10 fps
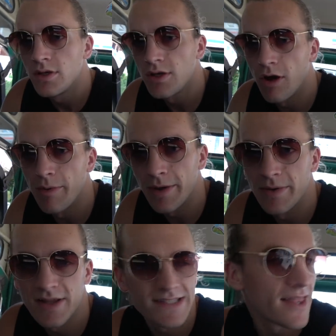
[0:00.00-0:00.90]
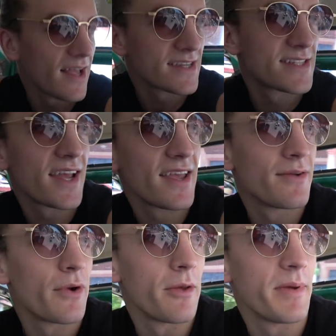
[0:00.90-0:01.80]
Yo people, it's the last day,
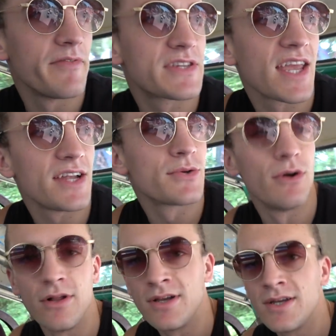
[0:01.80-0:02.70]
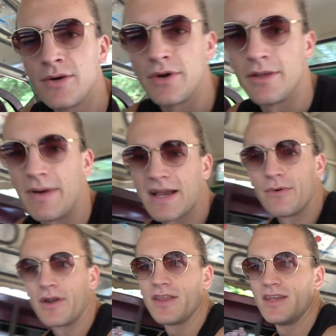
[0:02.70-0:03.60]
we're on a bit of a schedule. We're in the back of
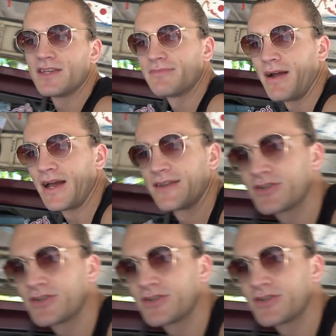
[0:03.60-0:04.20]
one of these mad